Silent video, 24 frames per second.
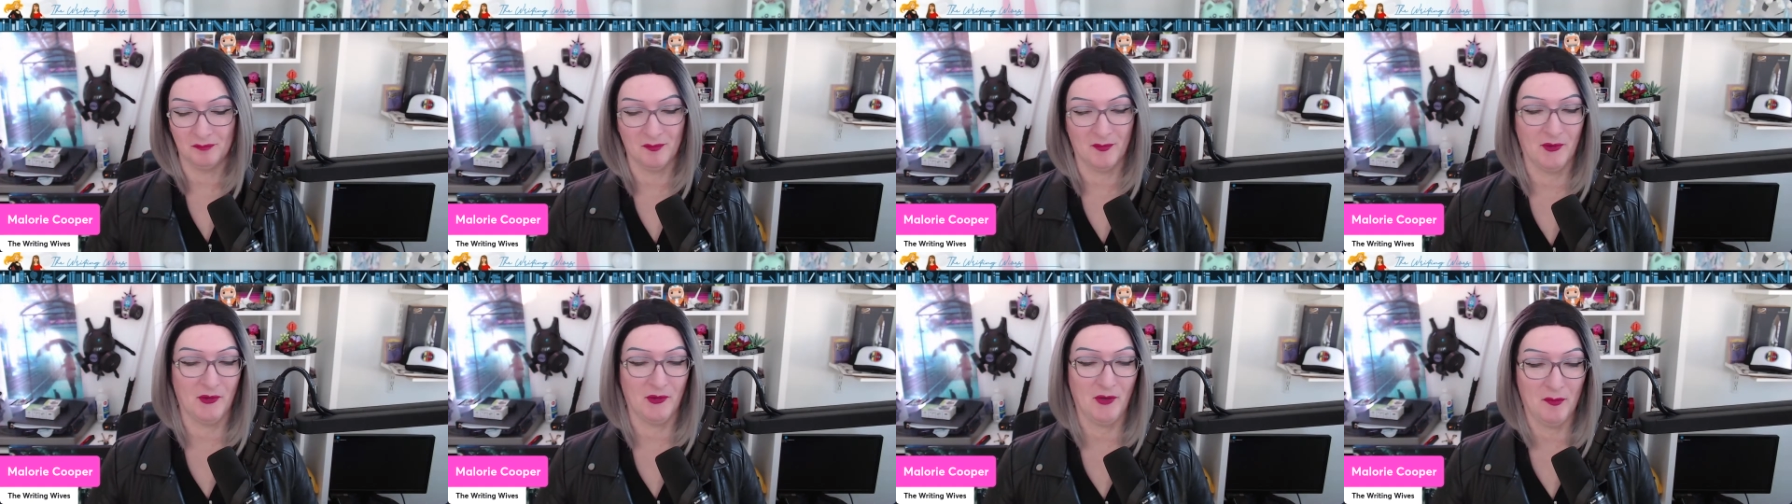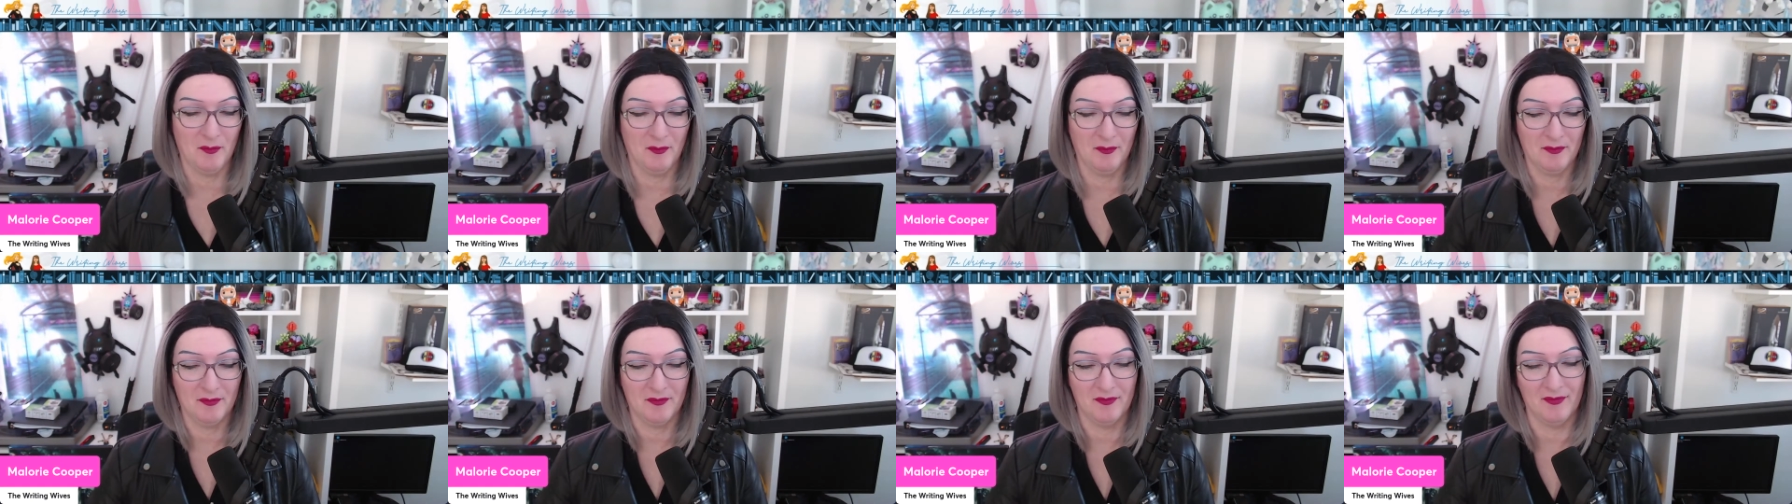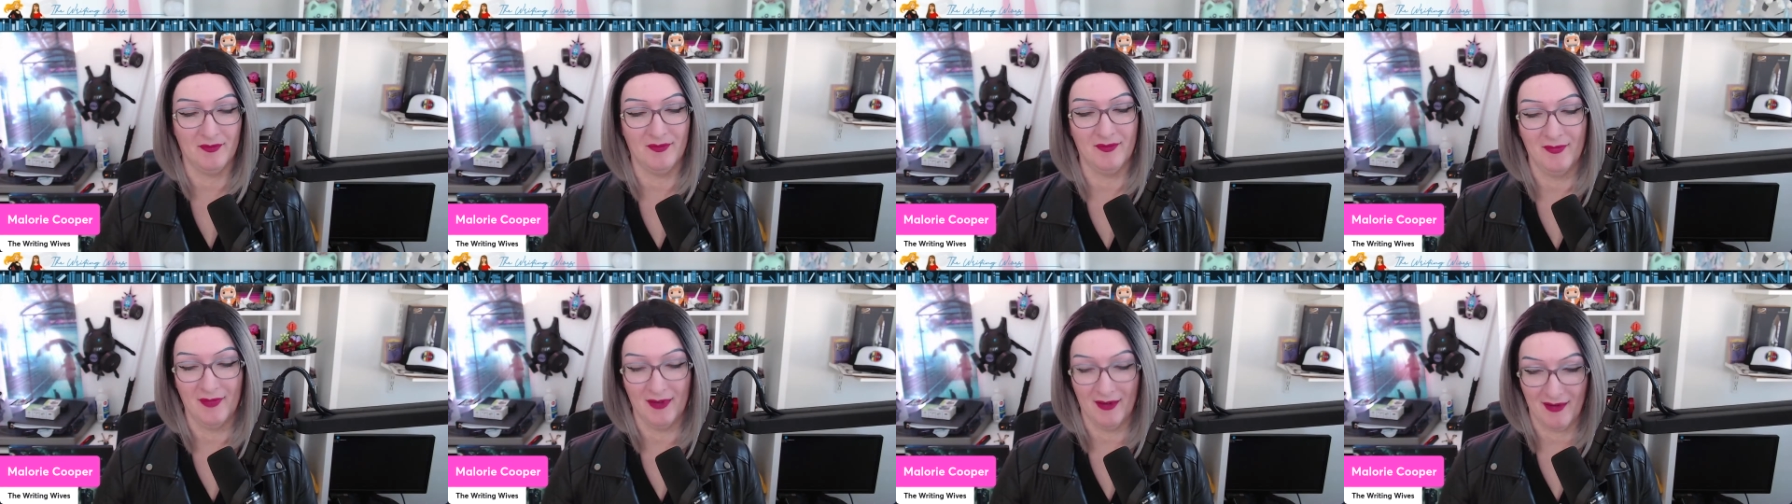So I'm
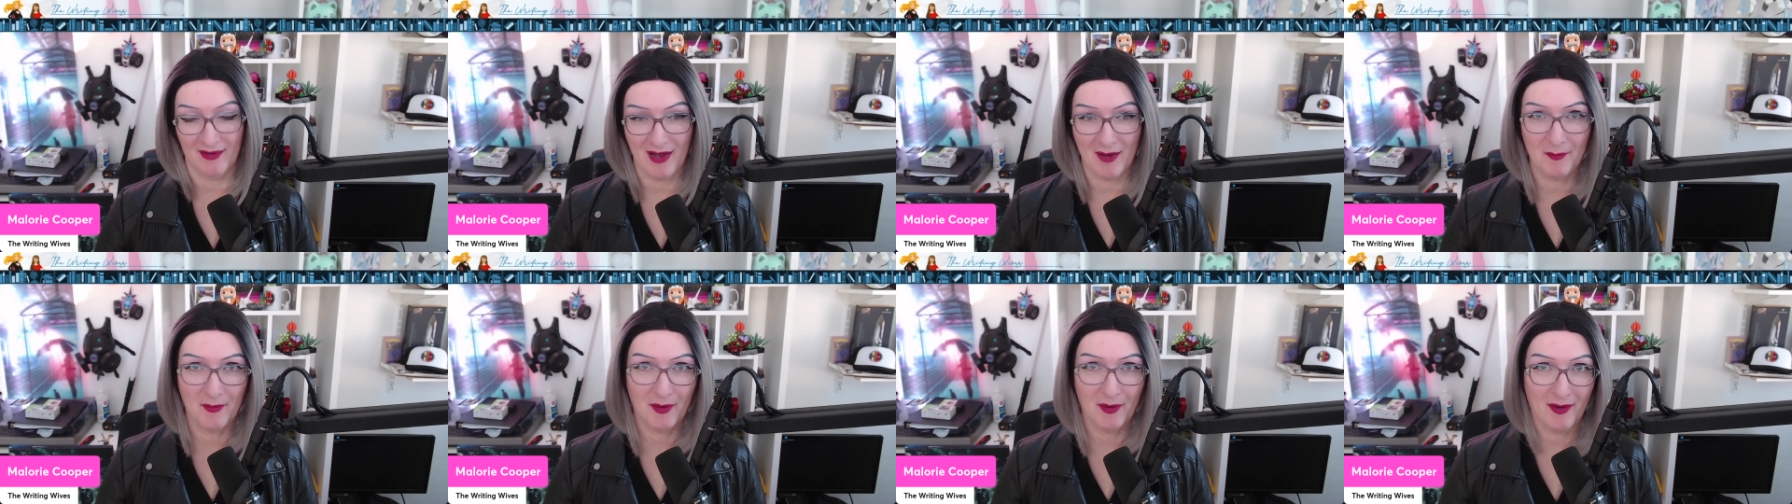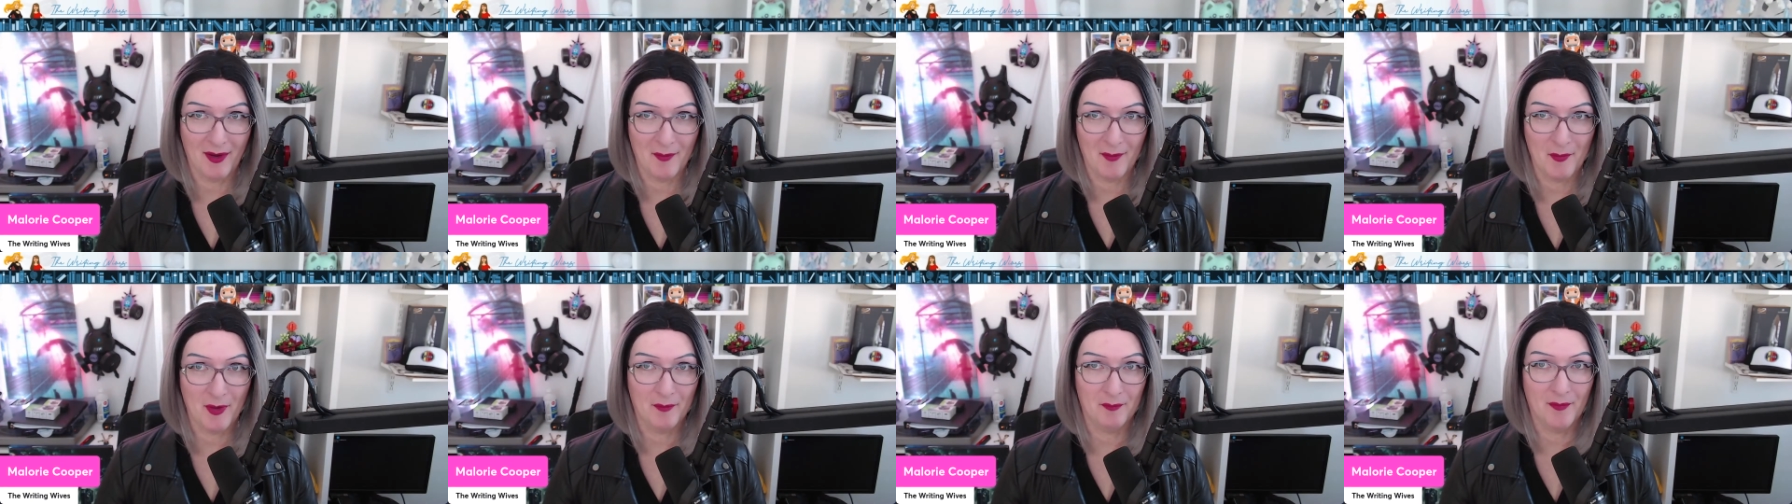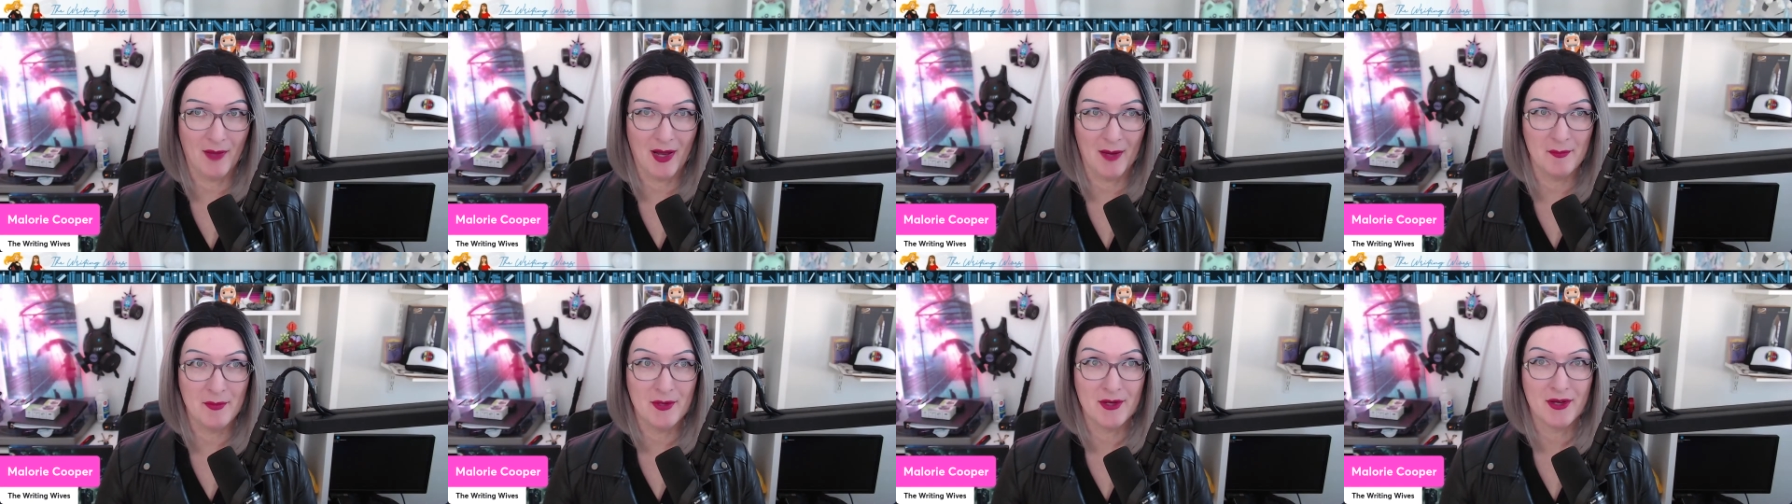
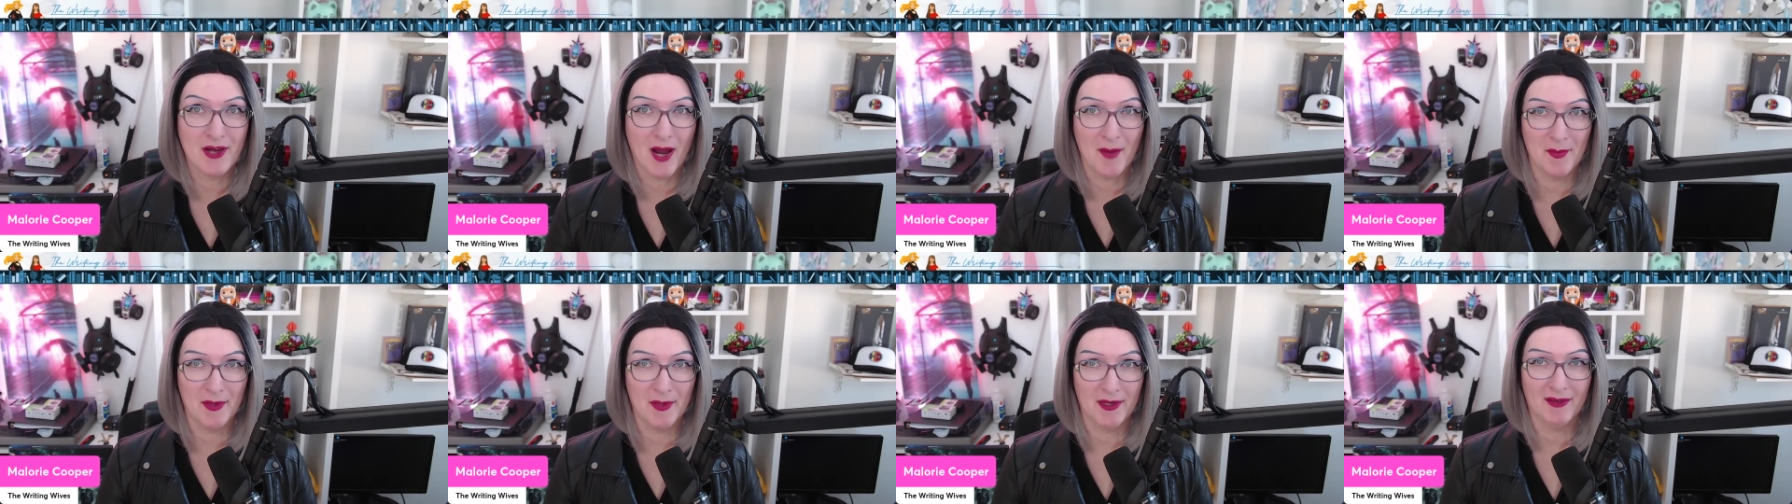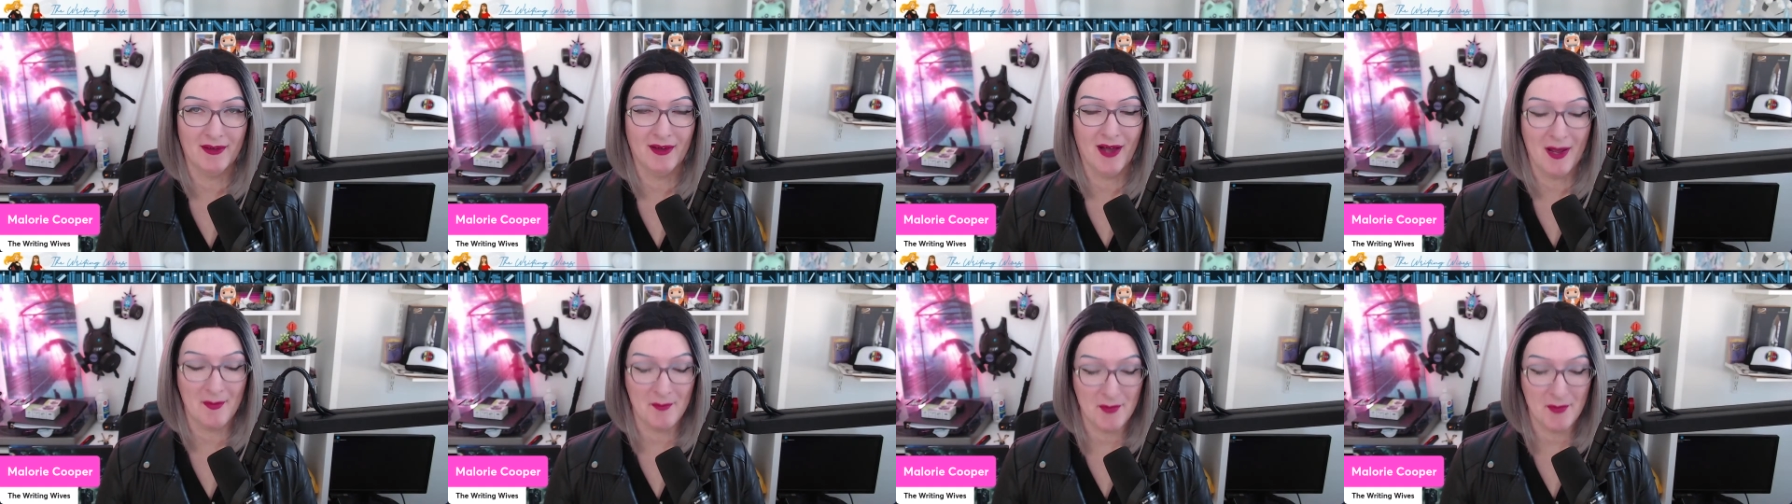becoming